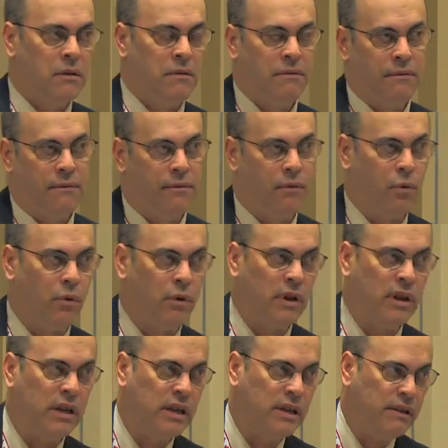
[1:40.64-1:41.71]

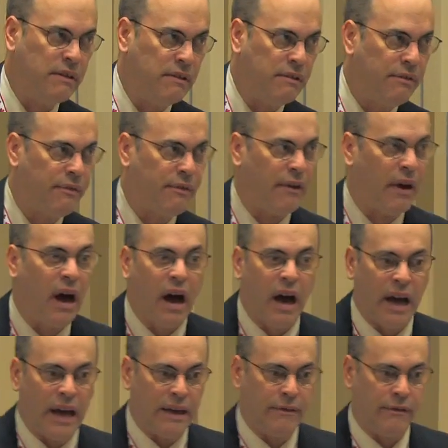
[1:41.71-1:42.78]

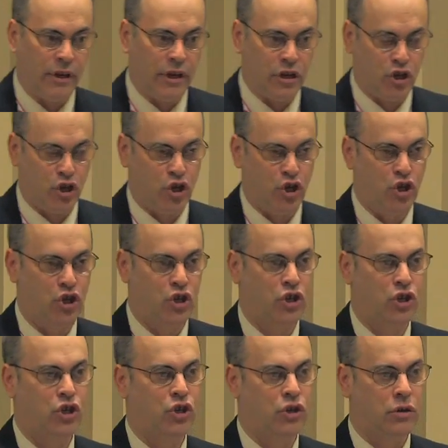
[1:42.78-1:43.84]
45
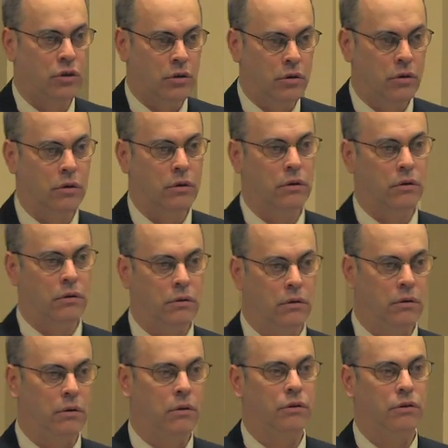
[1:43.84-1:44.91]
ish.
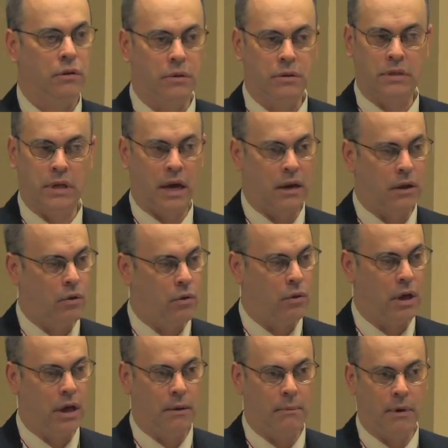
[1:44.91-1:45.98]
So it's not a whole
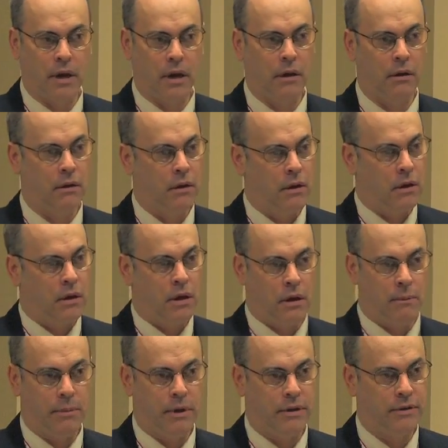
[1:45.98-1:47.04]
lot of money in
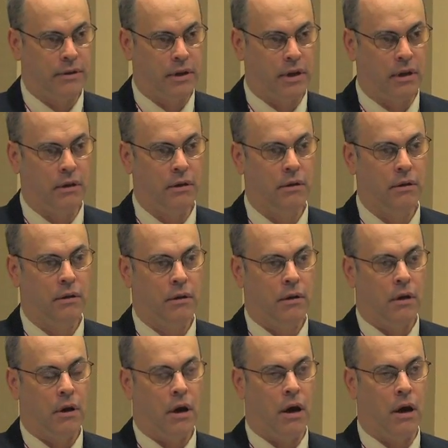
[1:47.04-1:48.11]
a big city.
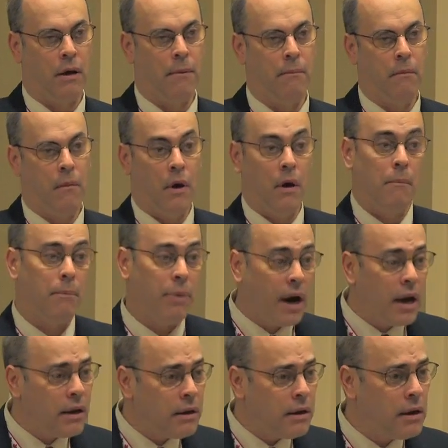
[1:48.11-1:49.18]
Um,
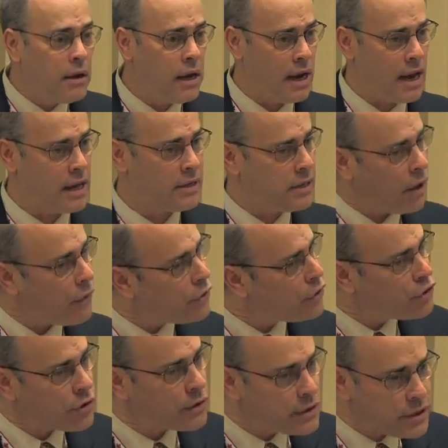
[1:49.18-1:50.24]
but it has health
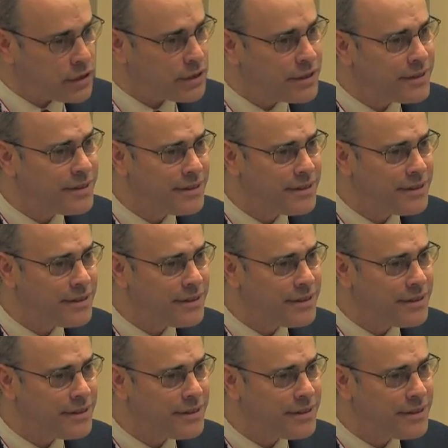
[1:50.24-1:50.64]
insurance,